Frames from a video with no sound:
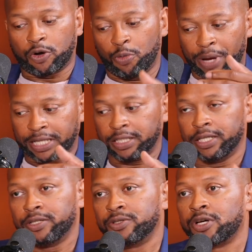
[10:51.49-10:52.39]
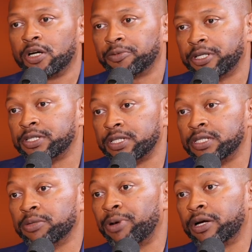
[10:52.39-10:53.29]
go back to letting you talk because this
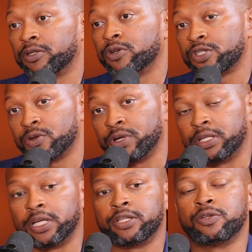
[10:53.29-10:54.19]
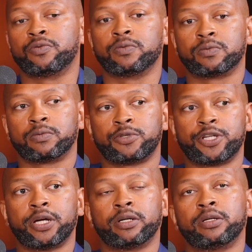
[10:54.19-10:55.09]
is about your story and letting you
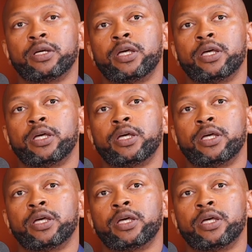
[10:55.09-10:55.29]
share.